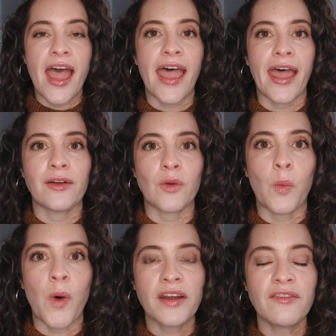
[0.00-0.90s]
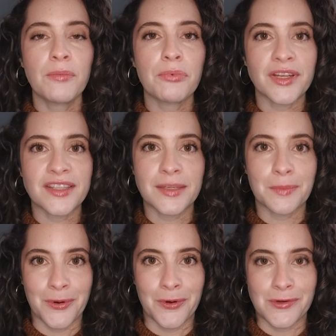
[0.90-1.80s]
And one of the
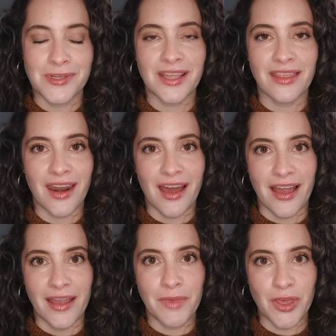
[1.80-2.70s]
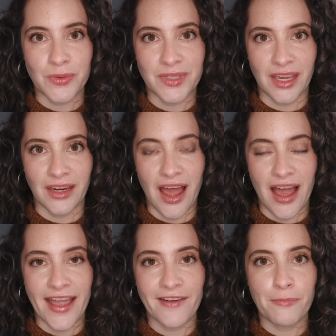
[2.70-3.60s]
principles that I'm using,
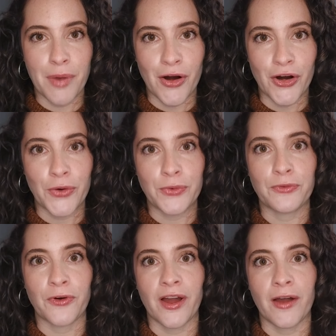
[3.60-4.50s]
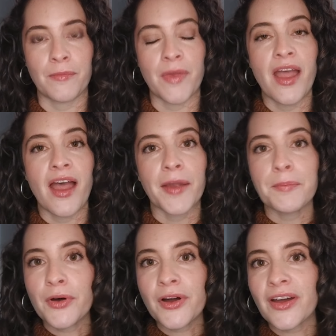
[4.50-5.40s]
I have borrowed from a
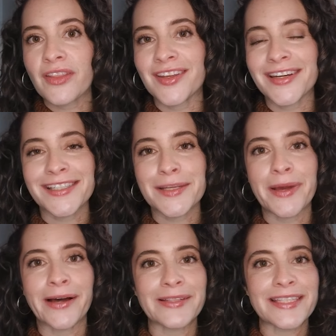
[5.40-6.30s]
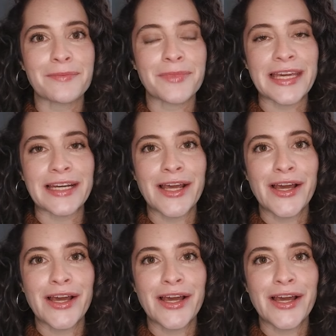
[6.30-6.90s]
book that is about something